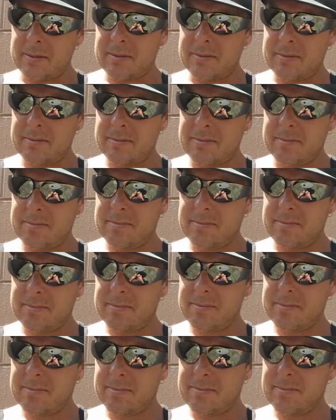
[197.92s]

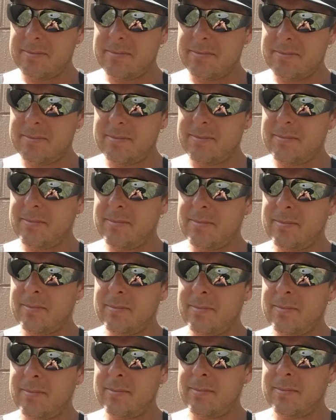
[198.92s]

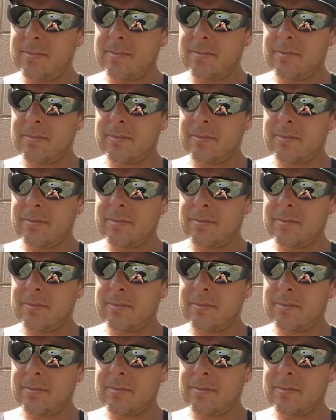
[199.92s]
No one is speaking in this clip.